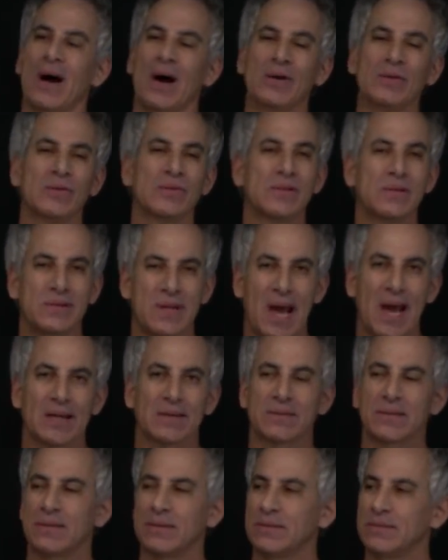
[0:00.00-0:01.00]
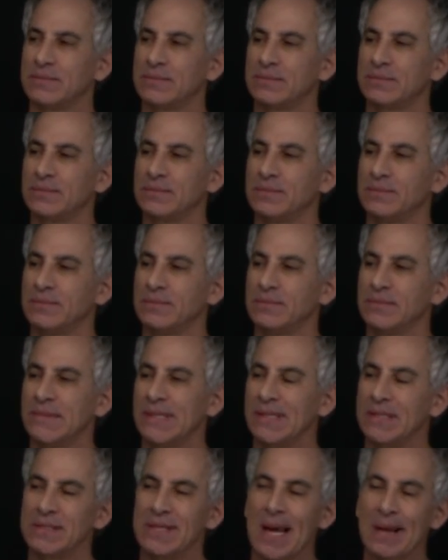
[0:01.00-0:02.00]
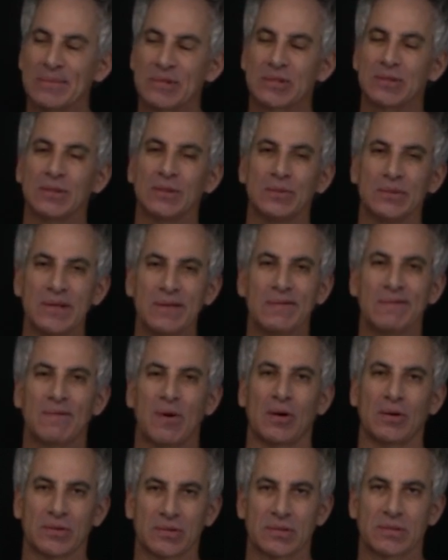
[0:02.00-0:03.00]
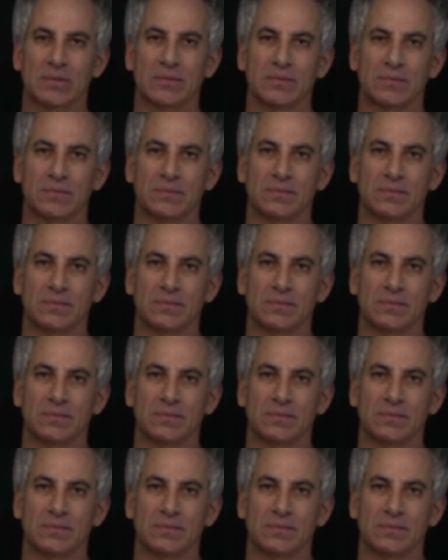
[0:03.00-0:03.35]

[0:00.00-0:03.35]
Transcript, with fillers: Other than that, it is absolutely false.